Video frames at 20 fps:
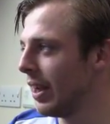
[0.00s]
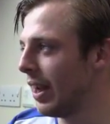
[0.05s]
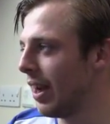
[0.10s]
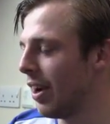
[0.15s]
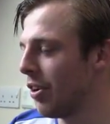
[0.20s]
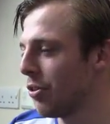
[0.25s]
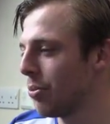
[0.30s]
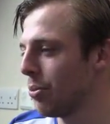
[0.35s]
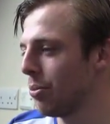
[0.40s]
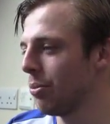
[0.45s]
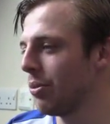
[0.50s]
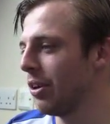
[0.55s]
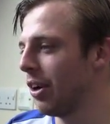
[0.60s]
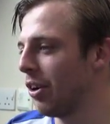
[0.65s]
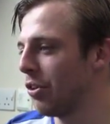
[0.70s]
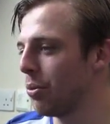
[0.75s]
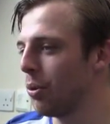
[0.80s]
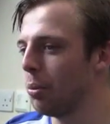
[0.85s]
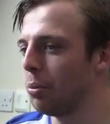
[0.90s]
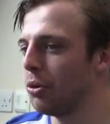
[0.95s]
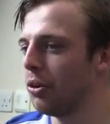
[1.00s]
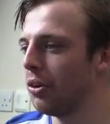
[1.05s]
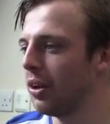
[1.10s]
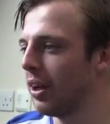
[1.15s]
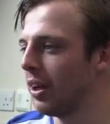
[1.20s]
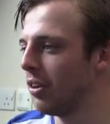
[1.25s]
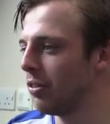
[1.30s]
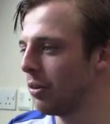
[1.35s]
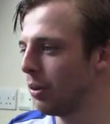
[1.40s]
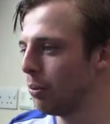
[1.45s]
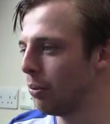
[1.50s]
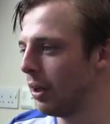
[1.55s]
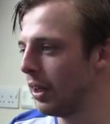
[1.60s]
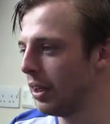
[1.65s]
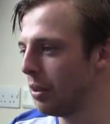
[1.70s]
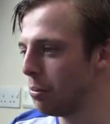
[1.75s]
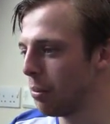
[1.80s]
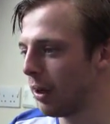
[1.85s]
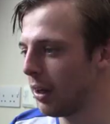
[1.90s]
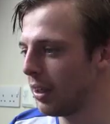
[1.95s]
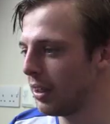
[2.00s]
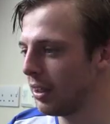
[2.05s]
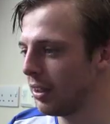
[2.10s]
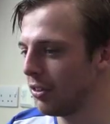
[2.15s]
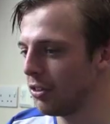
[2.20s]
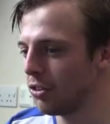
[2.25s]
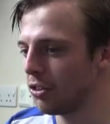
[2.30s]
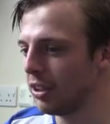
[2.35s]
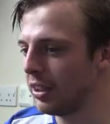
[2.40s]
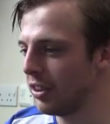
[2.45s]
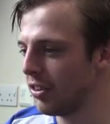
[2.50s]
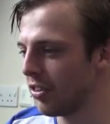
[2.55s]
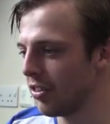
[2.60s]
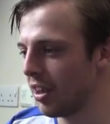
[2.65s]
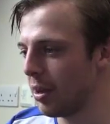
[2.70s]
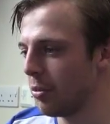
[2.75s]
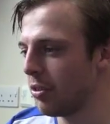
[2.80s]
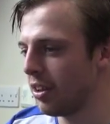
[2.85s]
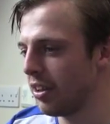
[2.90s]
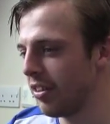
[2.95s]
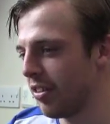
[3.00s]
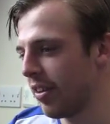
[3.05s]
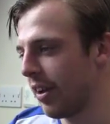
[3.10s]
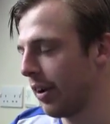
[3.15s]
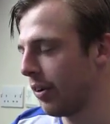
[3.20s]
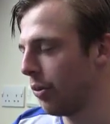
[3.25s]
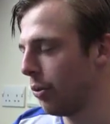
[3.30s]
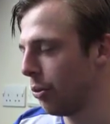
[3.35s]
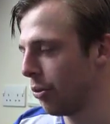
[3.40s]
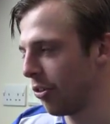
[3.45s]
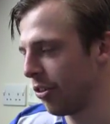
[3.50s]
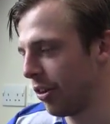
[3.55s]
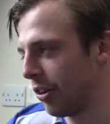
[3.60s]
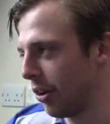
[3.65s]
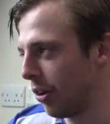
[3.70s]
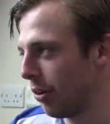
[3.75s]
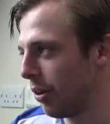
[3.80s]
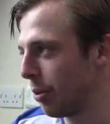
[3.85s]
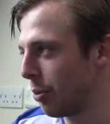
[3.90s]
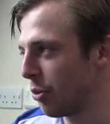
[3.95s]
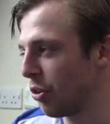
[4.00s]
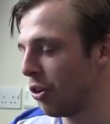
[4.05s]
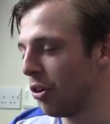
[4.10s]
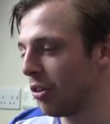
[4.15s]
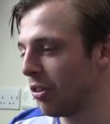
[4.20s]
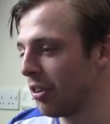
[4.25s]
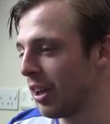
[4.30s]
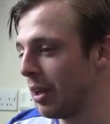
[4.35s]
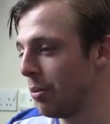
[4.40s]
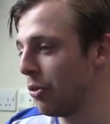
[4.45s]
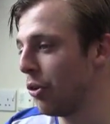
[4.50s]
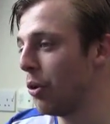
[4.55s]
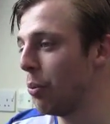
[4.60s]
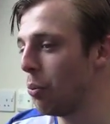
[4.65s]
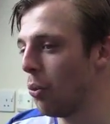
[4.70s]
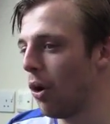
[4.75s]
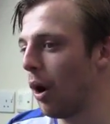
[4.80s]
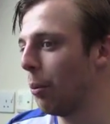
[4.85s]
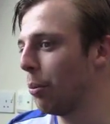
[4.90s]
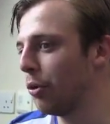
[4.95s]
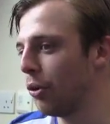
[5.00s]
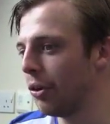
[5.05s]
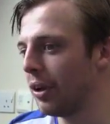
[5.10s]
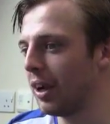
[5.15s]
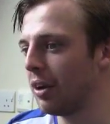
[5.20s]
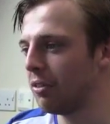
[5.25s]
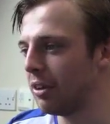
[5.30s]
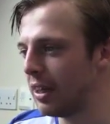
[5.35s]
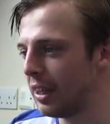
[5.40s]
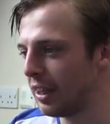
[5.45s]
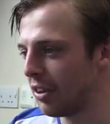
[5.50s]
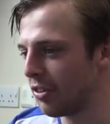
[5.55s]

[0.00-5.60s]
That's what I'm good at, is reading play, intercepting, tackles. I've just got to keep doing what I'm good at, really.